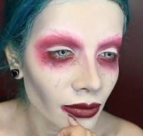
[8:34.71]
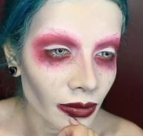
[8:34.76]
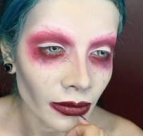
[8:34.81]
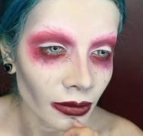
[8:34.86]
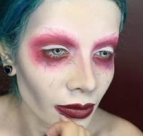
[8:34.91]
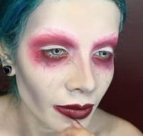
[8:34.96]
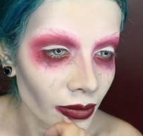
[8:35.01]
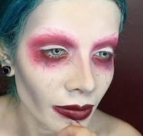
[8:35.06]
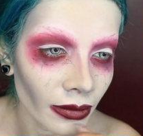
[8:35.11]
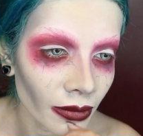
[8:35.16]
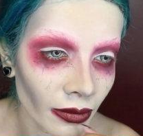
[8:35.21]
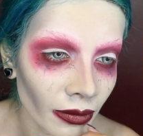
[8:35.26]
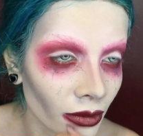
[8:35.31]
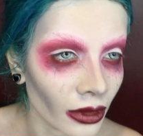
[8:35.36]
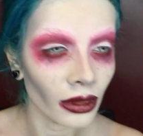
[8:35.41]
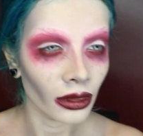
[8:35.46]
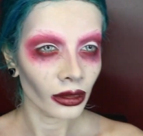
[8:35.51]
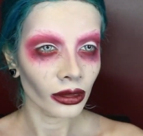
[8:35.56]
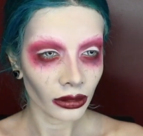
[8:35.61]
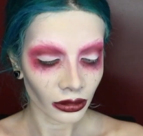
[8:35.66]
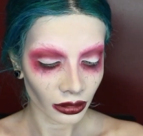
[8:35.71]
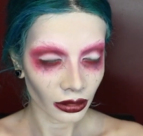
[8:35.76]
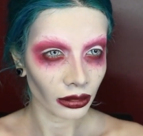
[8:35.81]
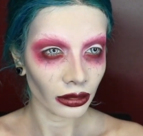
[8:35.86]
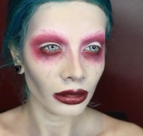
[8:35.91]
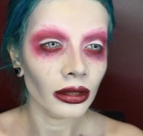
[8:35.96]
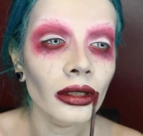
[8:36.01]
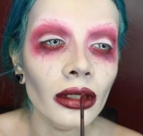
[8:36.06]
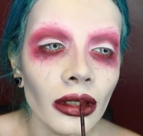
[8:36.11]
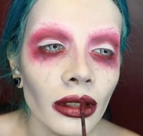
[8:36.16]
And I'm also just
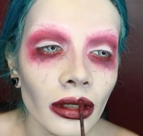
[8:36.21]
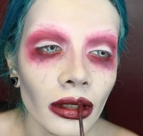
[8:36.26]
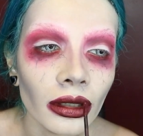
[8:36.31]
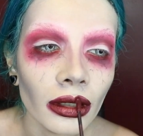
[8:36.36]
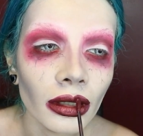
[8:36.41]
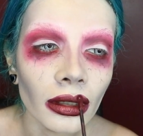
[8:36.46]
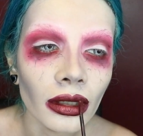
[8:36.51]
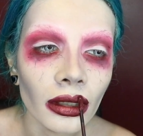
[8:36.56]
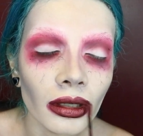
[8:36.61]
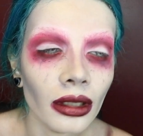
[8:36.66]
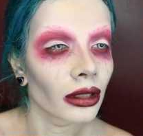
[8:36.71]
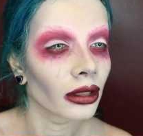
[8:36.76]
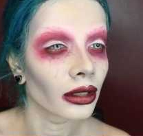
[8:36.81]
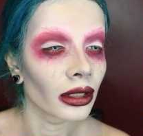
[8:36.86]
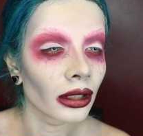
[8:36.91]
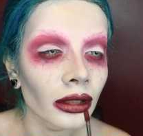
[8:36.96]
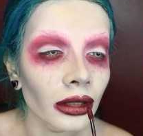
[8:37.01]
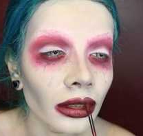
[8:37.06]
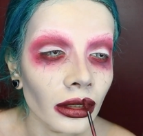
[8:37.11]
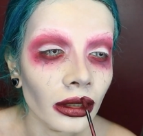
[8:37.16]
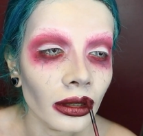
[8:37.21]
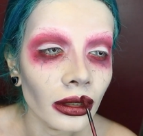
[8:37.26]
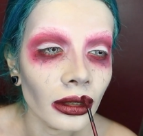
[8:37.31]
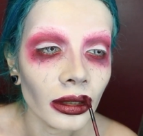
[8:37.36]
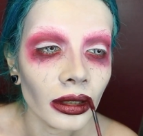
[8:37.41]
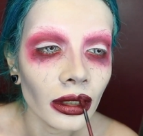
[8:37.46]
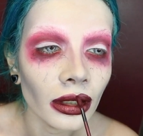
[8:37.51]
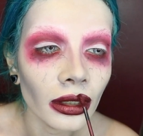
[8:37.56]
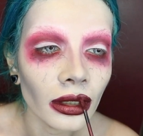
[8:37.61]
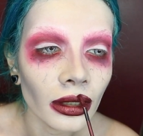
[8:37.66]
going to buff out the
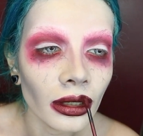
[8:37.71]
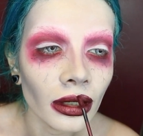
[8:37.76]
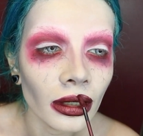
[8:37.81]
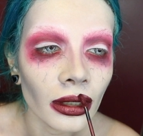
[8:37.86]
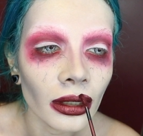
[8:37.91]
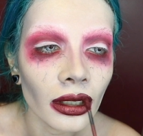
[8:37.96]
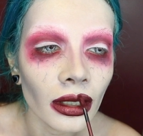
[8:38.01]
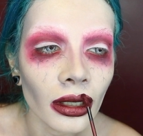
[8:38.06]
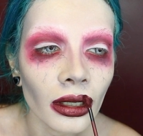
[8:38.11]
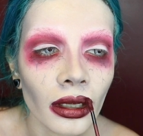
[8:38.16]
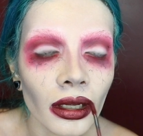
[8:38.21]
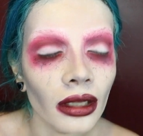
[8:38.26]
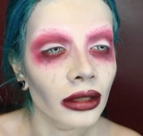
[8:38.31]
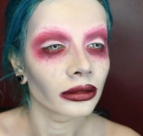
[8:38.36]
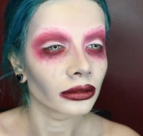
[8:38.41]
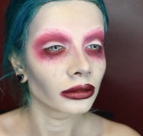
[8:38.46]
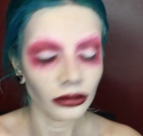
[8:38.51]
outer edges as